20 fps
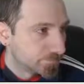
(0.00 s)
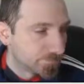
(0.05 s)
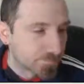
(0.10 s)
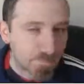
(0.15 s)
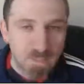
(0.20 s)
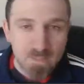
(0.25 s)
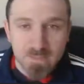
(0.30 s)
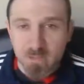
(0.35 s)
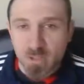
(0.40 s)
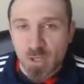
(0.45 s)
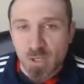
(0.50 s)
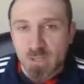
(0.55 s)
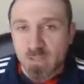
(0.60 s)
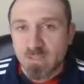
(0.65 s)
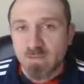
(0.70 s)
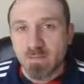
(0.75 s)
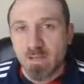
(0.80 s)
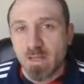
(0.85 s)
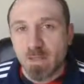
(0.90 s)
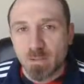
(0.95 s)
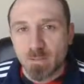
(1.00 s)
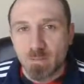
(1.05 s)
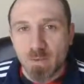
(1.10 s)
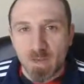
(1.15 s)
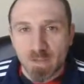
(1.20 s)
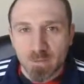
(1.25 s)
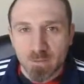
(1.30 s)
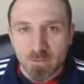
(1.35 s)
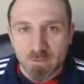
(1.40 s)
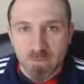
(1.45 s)
It's early, I don't
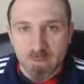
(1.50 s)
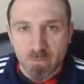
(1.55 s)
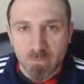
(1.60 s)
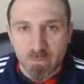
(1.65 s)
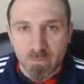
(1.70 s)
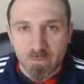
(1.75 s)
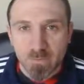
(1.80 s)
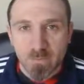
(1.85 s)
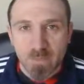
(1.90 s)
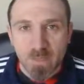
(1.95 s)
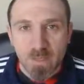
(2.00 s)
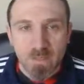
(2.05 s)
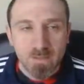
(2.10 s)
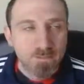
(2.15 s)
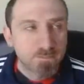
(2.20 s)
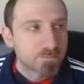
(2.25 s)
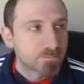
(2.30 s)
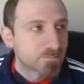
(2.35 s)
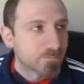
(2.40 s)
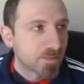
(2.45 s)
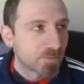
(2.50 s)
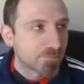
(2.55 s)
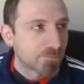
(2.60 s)
mind using critical art. If it